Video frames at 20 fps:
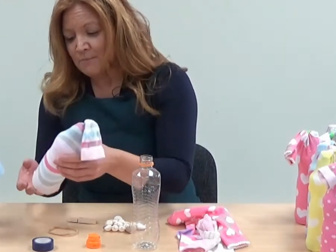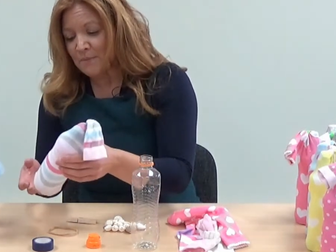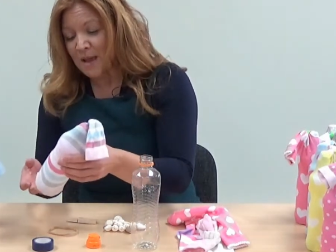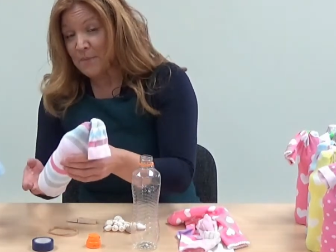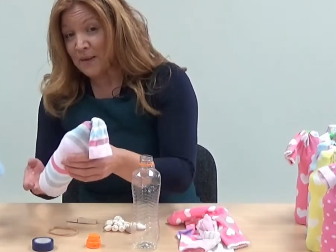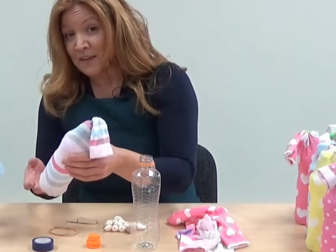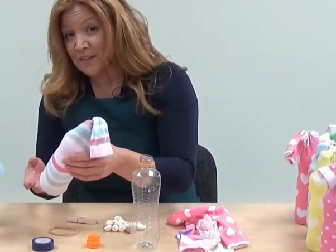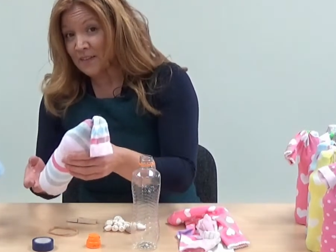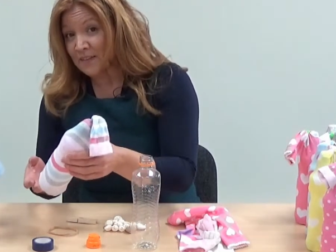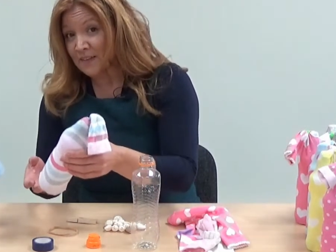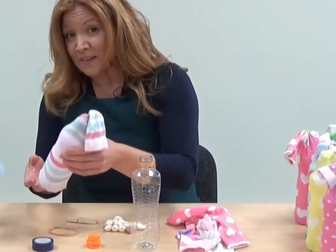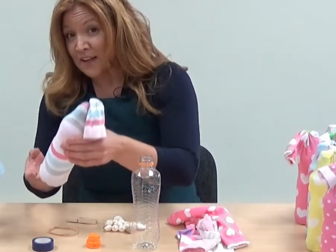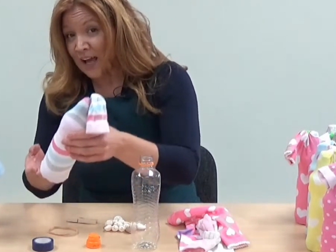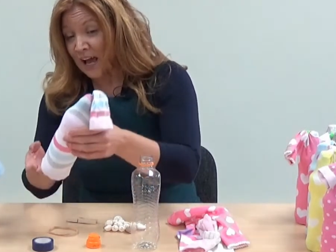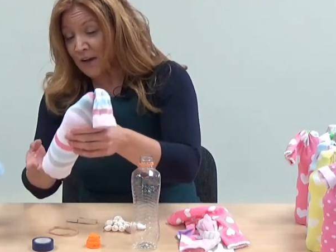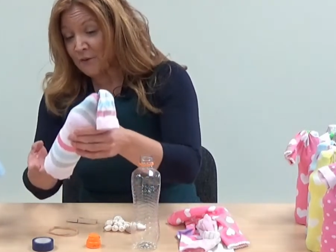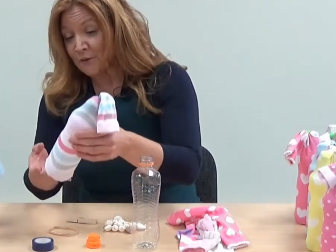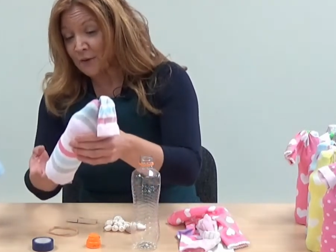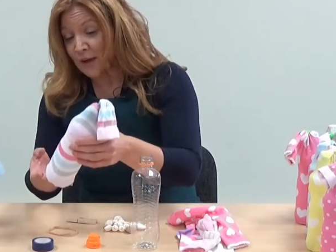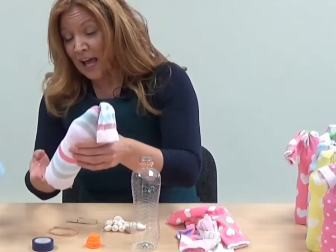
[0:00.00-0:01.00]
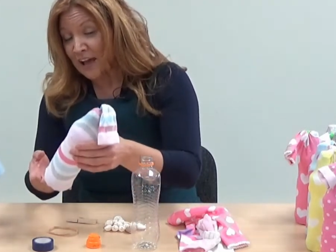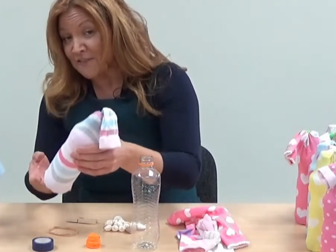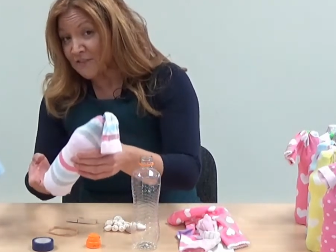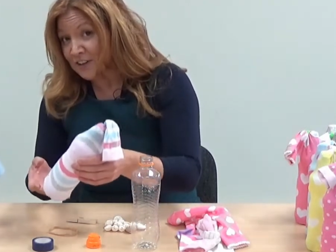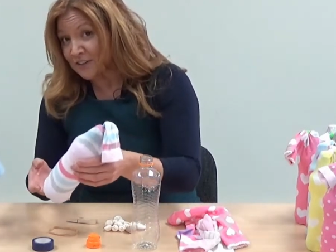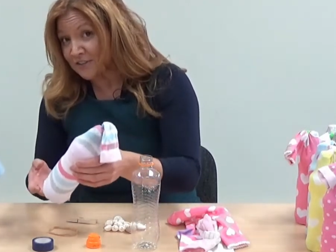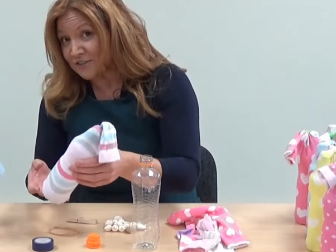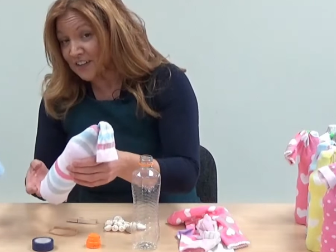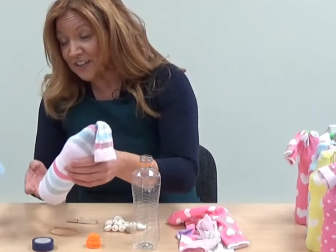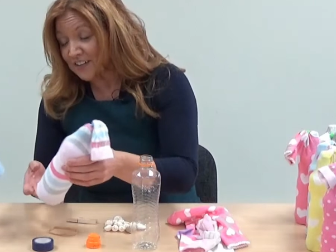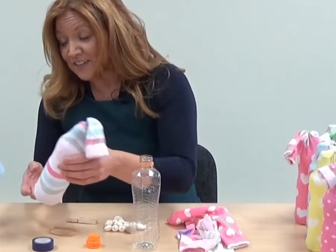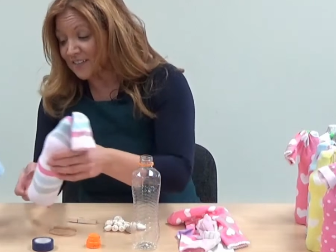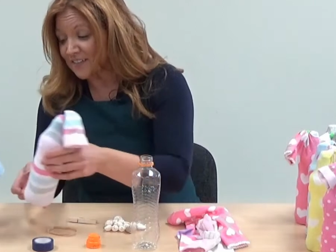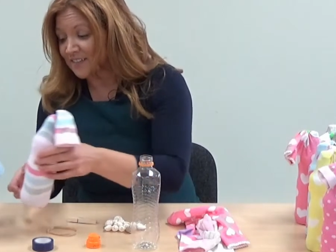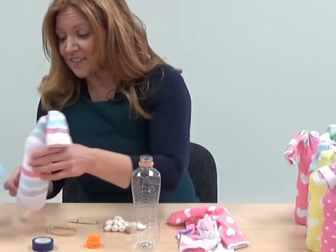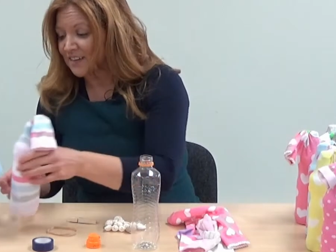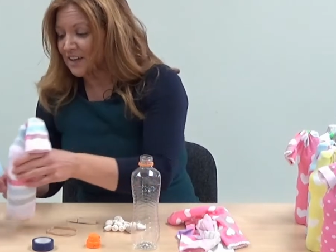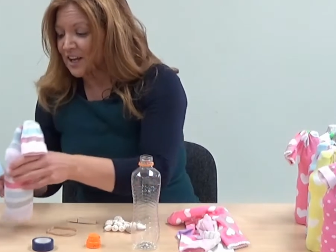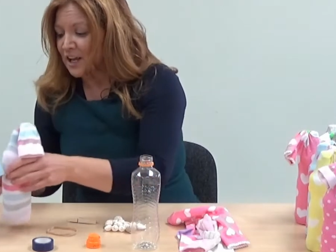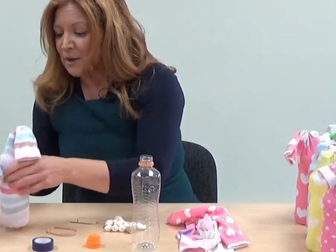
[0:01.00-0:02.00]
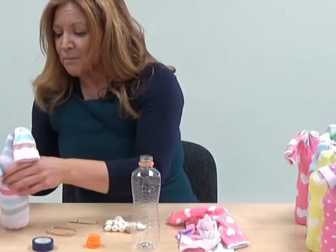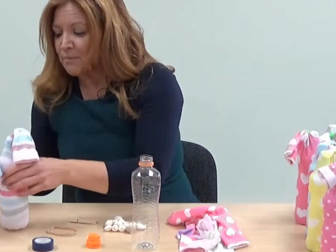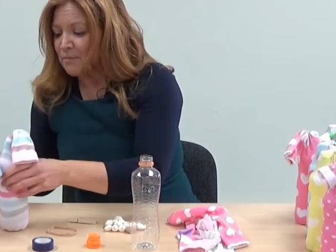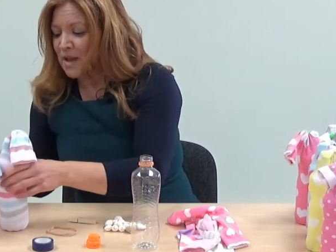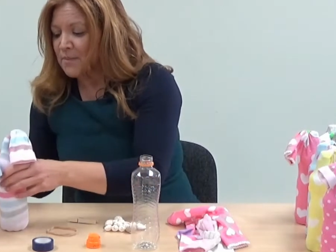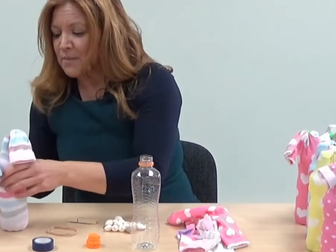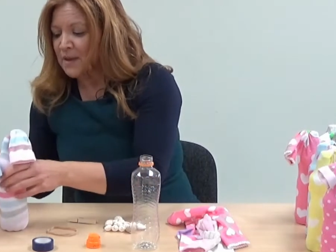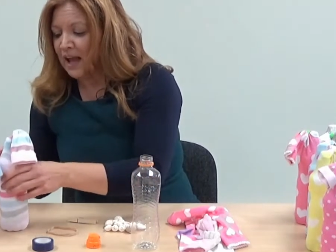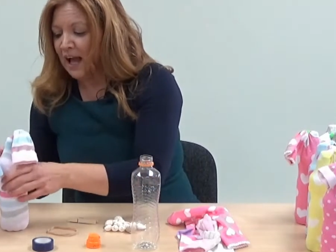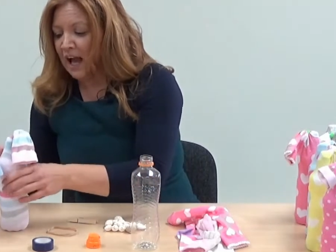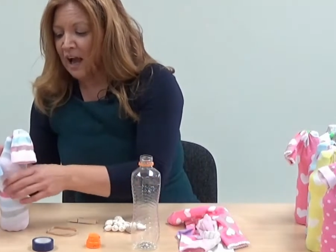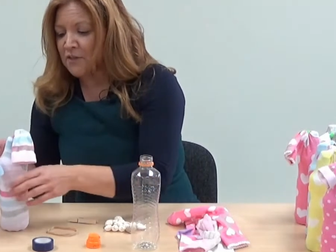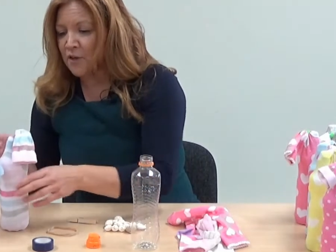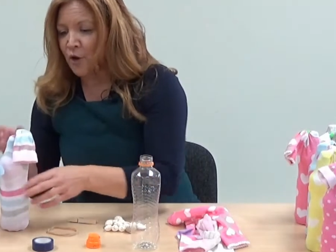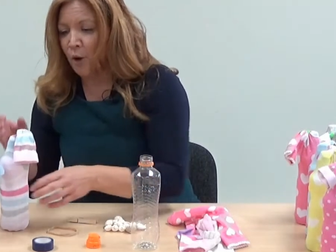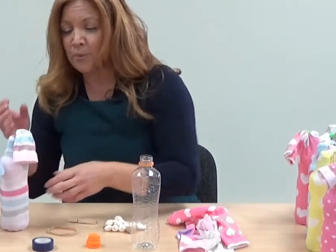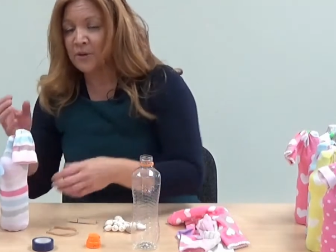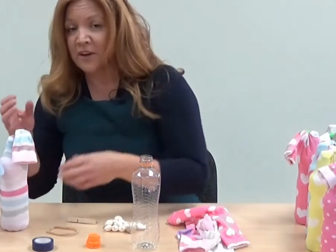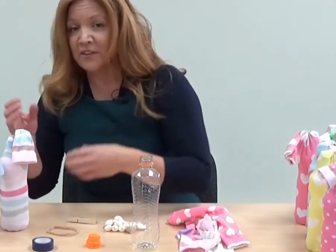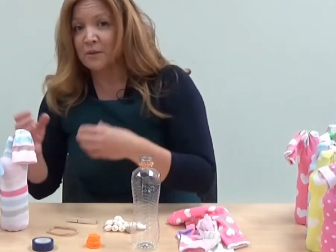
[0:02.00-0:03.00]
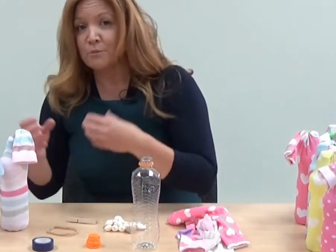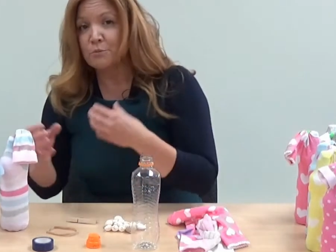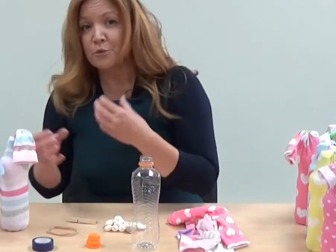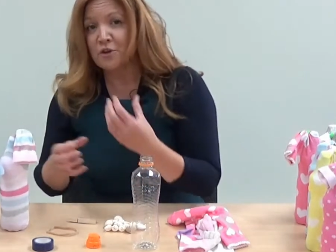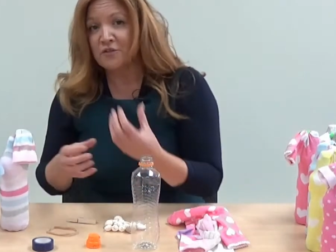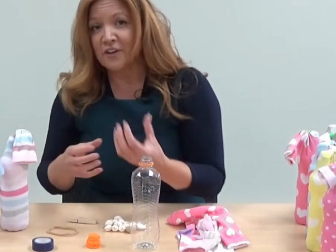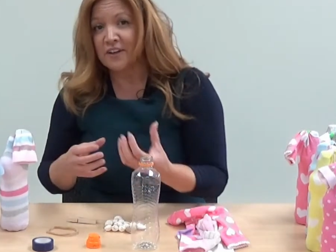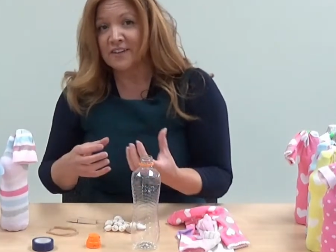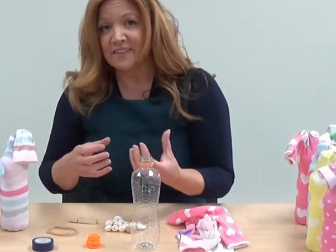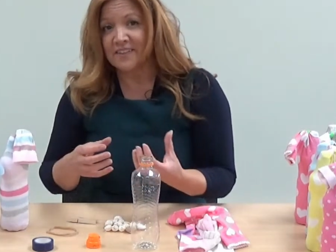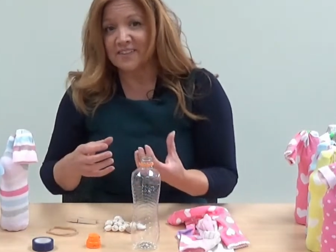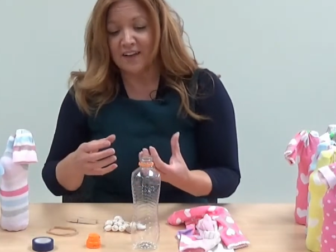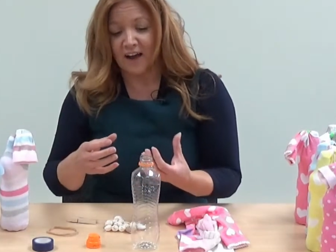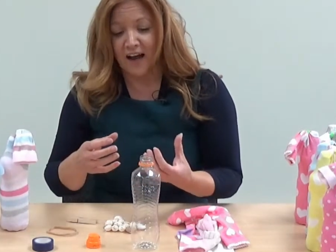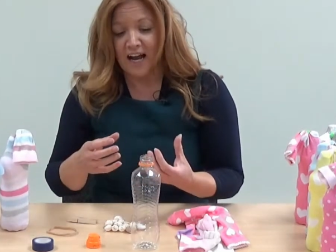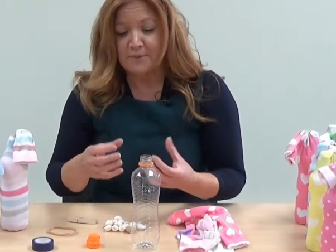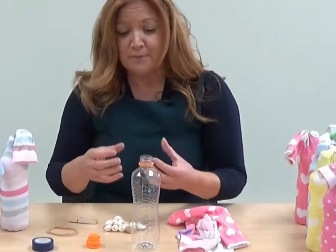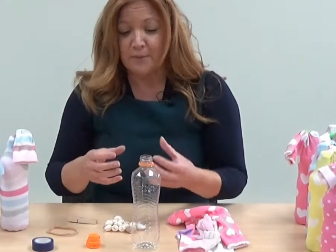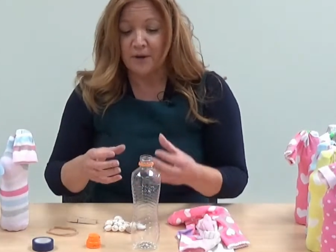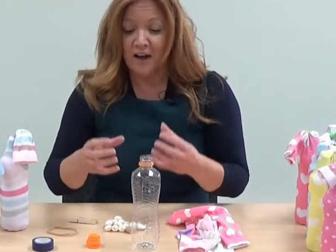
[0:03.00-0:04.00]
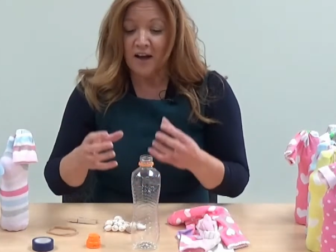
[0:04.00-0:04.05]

Maybe it's how heavy it feels, maybe how the objects are moving inside.